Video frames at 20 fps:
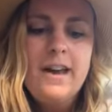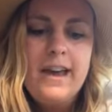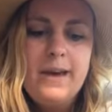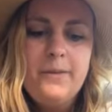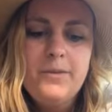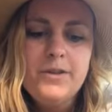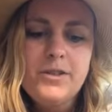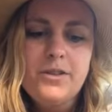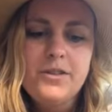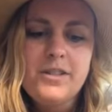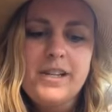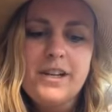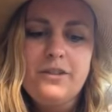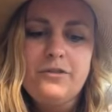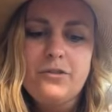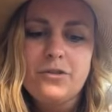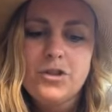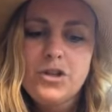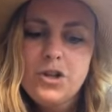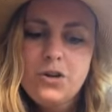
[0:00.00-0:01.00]
it was on
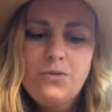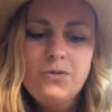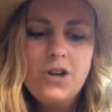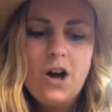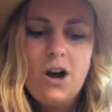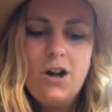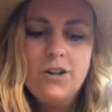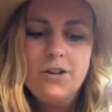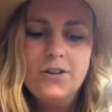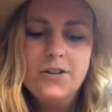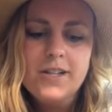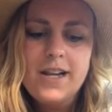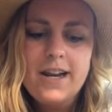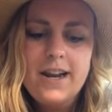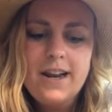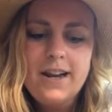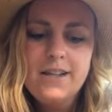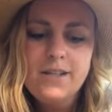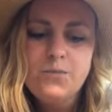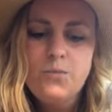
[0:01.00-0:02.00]
sale for $2,
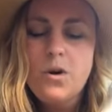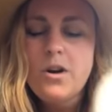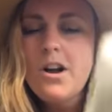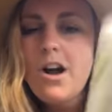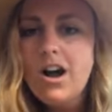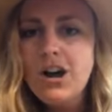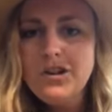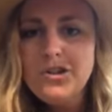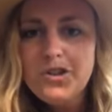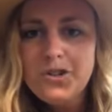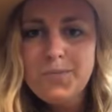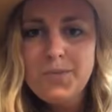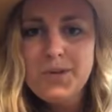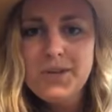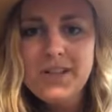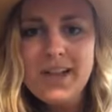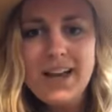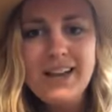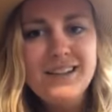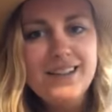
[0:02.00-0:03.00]
and it is
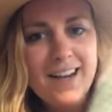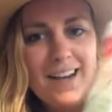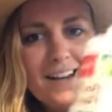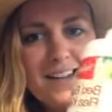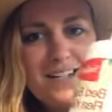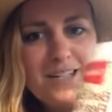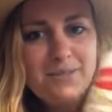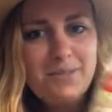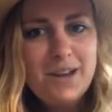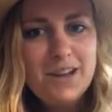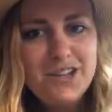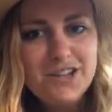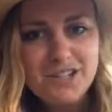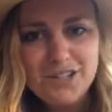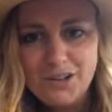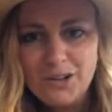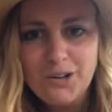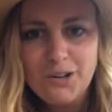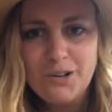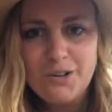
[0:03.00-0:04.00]
100%
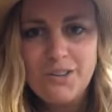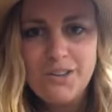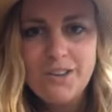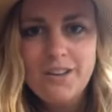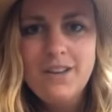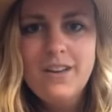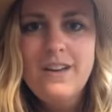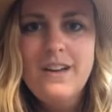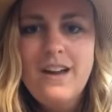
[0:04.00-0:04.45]
diatomaceous earth.